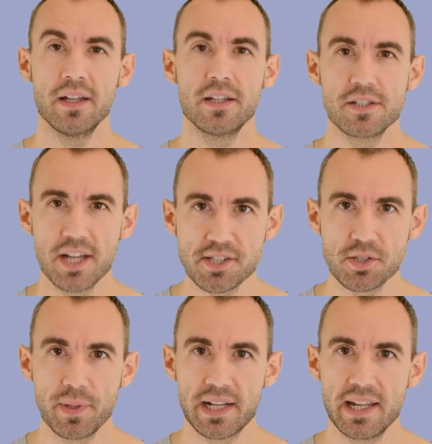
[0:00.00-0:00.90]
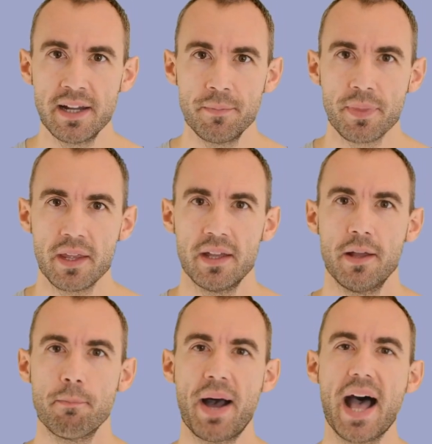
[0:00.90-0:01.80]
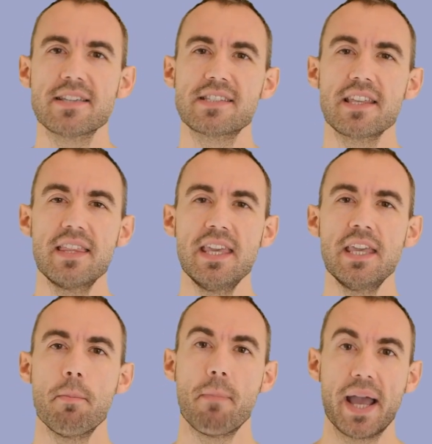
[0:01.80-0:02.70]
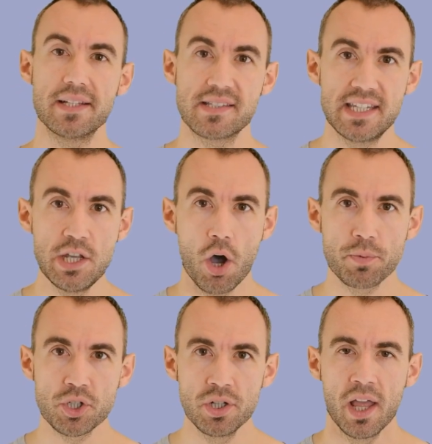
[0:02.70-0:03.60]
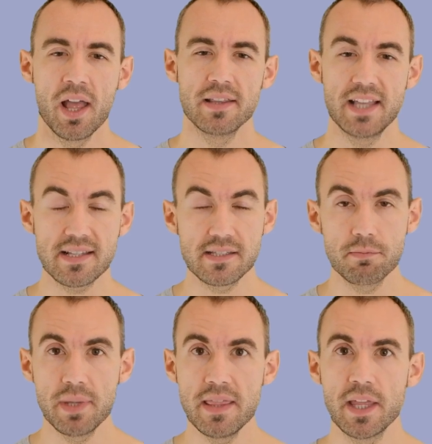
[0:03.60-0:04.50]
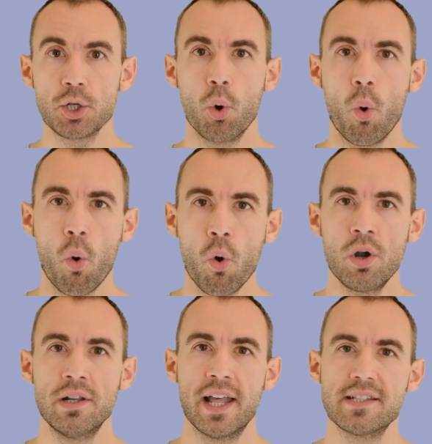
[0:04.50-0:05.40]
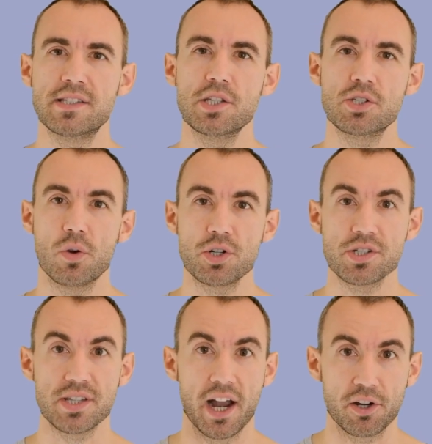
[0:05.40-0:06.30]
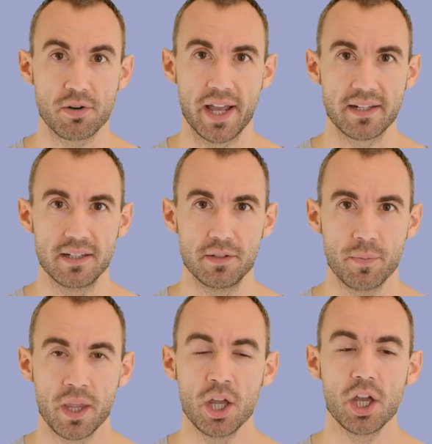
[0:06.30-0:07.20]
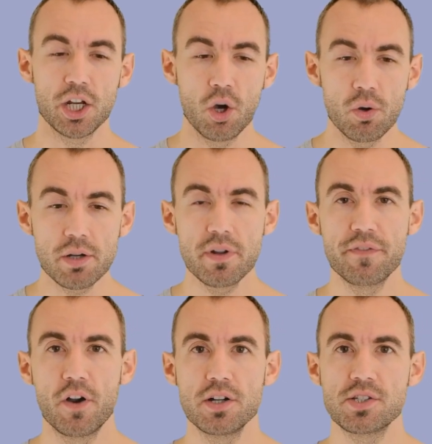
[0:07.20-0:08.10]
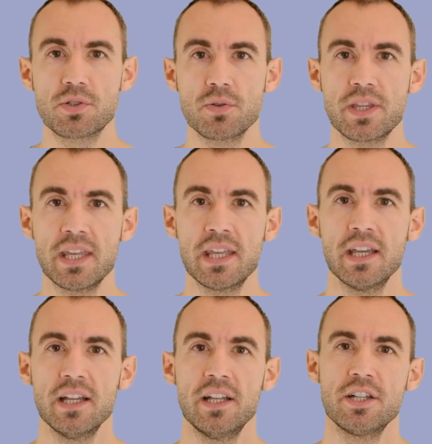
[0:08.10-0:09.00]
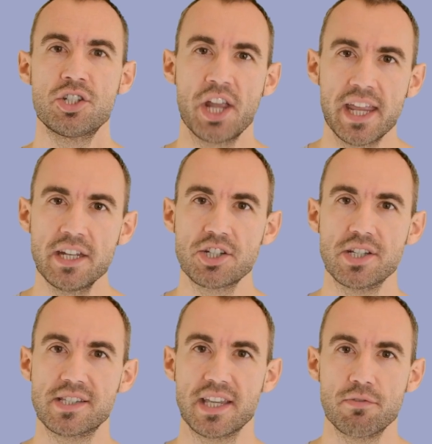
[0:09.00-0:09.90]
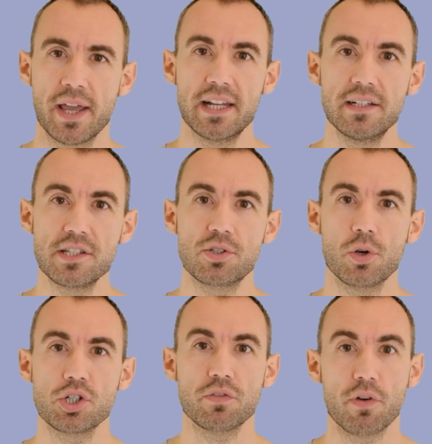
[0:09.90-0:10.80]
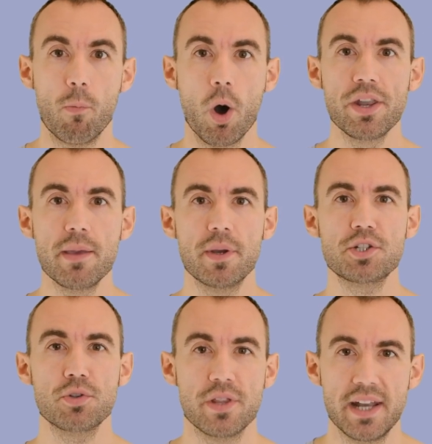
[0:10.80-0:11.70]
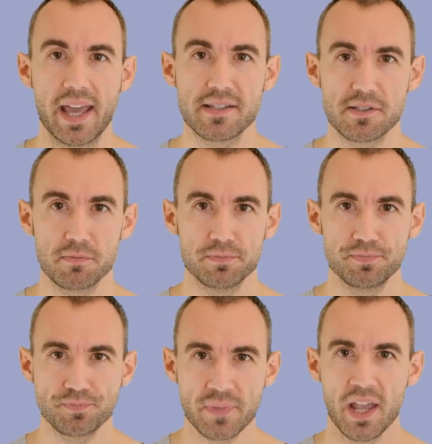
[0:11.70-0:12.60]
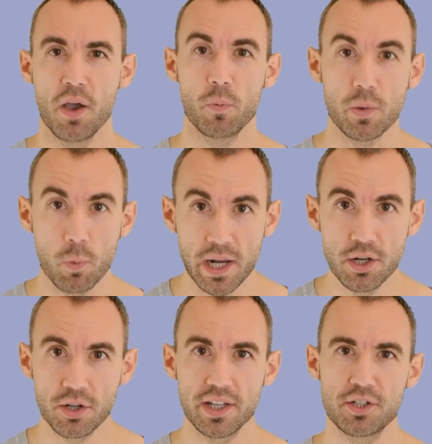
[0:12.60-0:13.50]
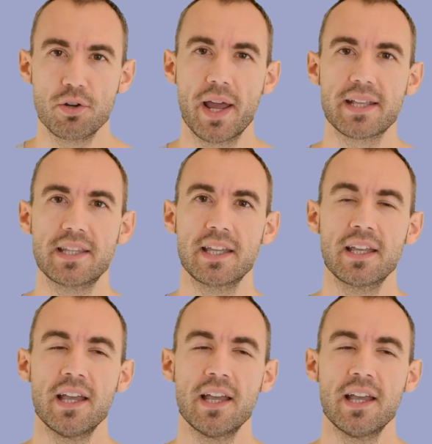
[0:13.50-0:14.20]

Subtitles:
Just to be clear, passing the -d option doesn't mean that all lens distortions are corrected. It only refers to the changes in radial distortion from one image to the next. We will look at correcting